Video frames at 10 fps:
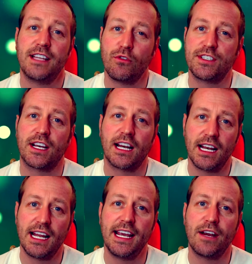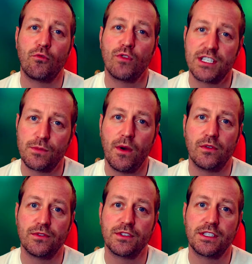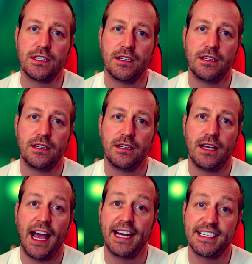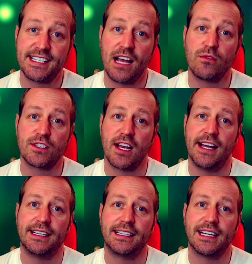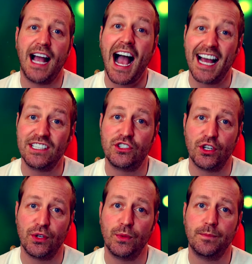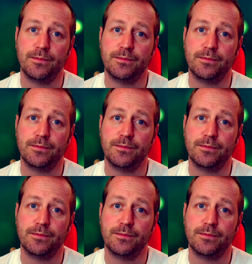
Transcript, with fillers: There is a clear response. And it sounds like, I do.